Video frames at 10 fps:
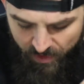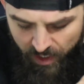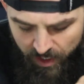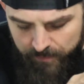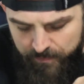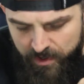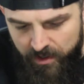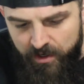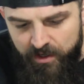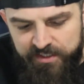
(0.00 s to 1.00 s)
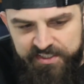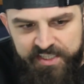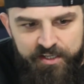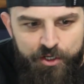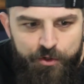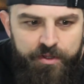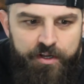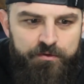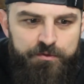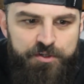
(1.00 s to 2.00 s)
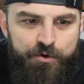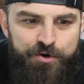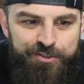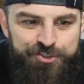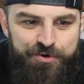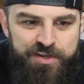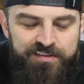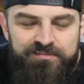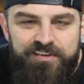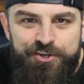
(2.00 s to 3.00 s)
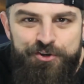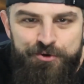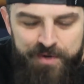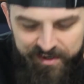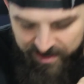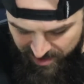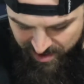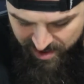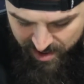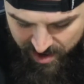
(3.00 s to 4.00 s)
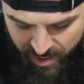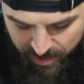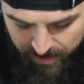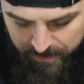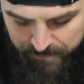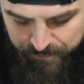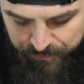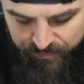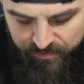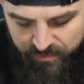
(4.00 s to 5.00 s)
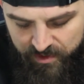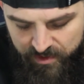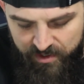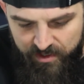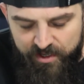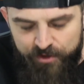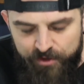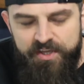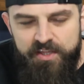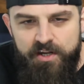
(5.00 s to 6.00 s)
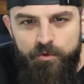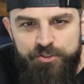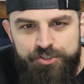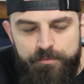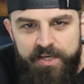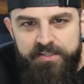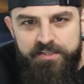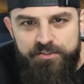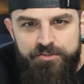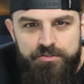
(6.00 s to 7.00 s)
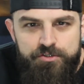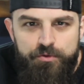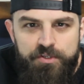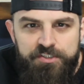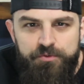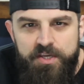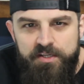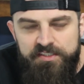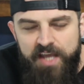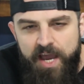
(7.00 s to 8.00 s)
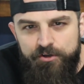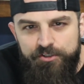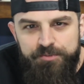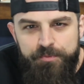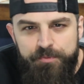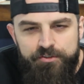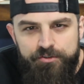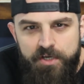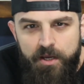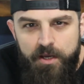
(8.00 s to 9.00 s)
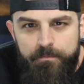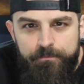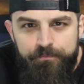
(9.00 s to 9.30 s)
on the second note there, what's going on, Jody? How you doing, man? Um, Another thing that I want you to pay attention to this week is how you're spending your time.